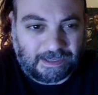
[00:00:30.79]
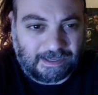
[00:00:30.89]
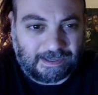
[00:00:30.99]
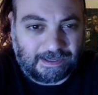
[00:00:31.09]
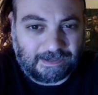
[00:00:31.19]

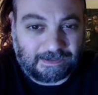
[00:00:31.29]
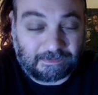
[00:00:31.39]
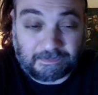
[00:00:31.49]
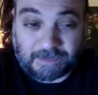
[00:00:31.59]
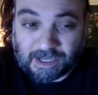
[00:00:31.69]
And I'm
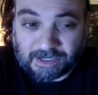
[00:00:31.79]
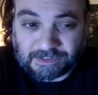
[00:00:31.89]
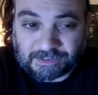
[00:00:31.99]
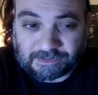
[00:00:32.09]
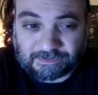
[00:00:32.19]
going to be
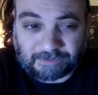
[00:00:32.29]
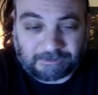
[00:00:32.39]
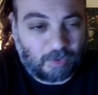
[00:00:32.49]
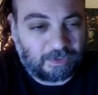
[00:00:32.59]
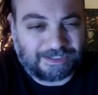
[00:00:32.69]
honest, I'm
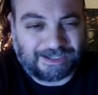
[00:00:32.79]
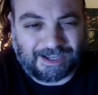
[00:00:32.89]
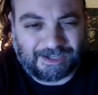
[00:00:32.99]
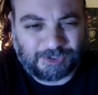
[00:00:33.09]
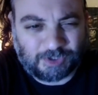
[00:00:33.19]
going into
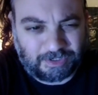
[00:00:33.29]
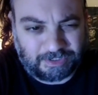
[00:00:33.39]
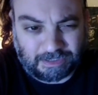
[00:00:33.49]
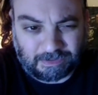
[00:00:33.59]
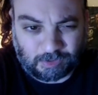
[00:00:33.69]

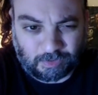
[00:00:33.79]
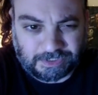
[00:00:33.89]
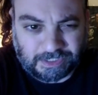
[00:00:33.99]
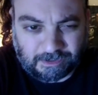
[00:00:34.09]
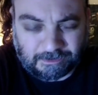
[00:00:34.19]
uncharted
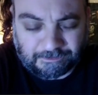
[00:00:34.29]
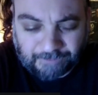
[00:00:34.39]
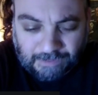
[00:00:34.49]
territories here.